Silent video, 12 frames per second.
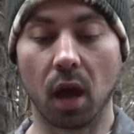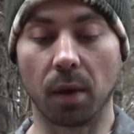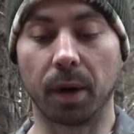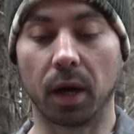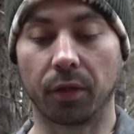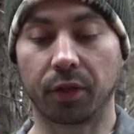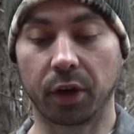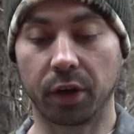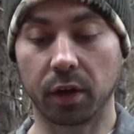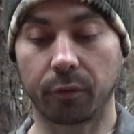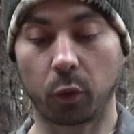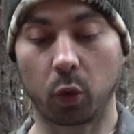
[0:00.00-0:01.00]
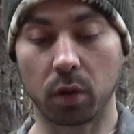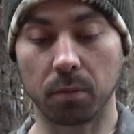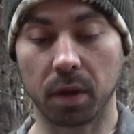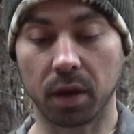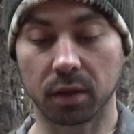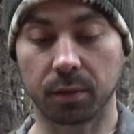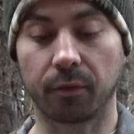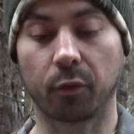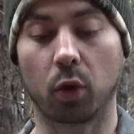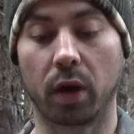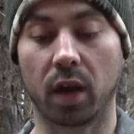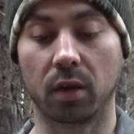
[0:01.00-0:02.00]
about 30 or 40 minutes
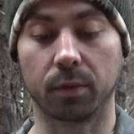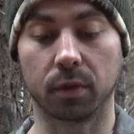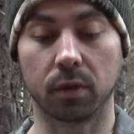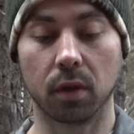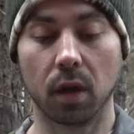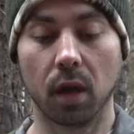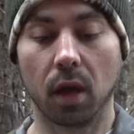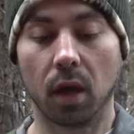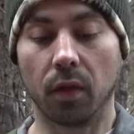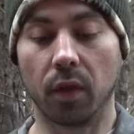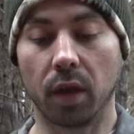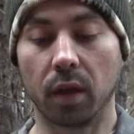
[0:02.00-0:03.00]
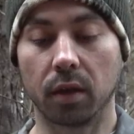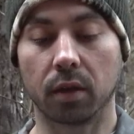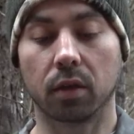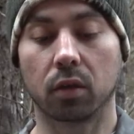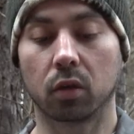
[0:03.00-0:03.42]
before Hannibal. Then